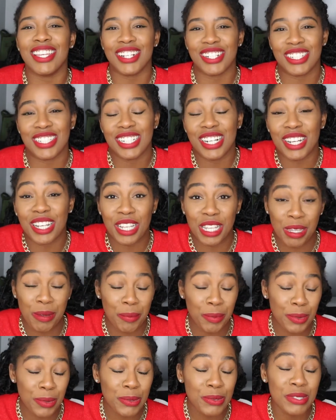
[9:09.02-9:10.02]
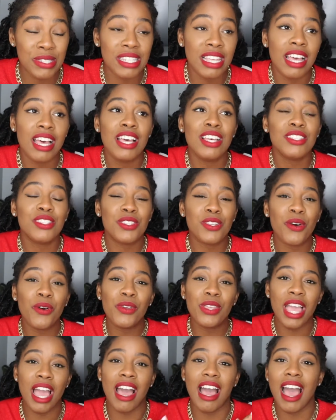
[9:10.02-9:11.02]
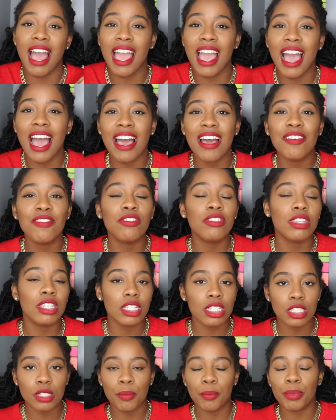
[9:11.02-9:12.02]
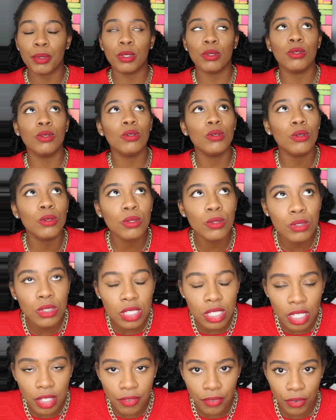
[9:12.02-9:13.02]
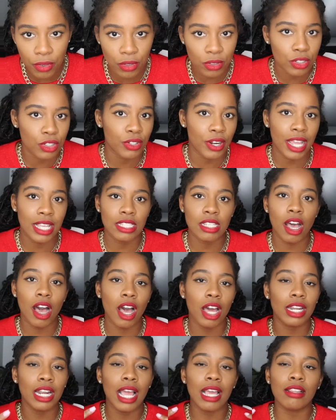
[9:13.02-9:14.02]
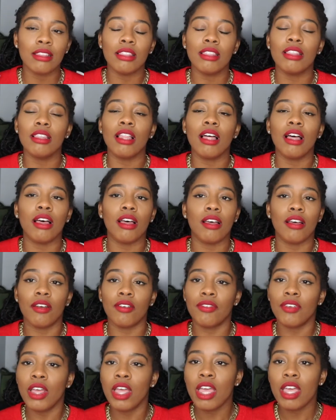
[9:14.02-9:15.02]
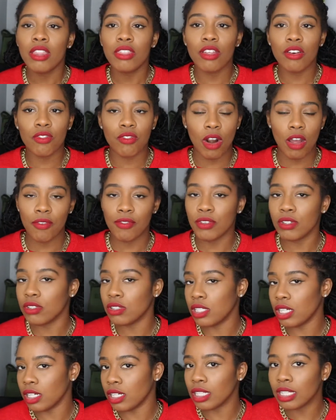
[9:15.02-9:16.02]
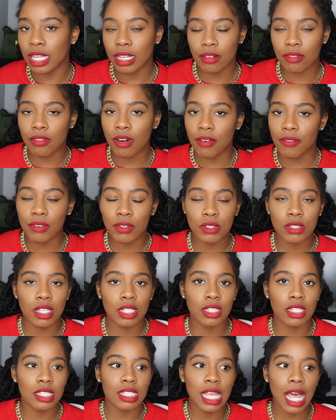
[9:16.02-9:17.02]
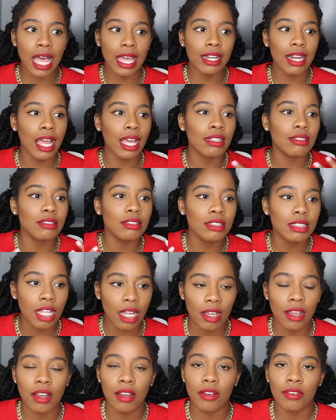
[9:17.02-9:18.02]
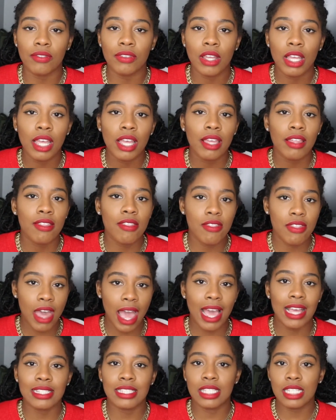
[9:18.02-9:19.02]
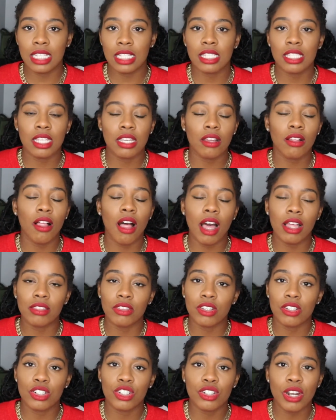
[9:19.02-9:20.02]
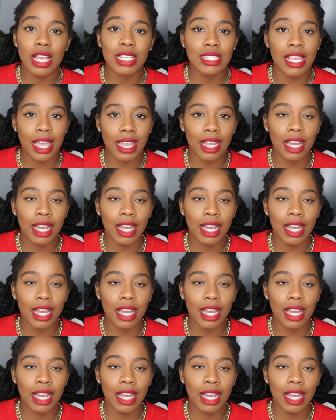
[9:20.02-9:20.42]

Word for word: they're chunky boots. So yeah, I have this beautiful dress on. I love the ruffles. There are like ruffles on the side. I love that detail on this dress. I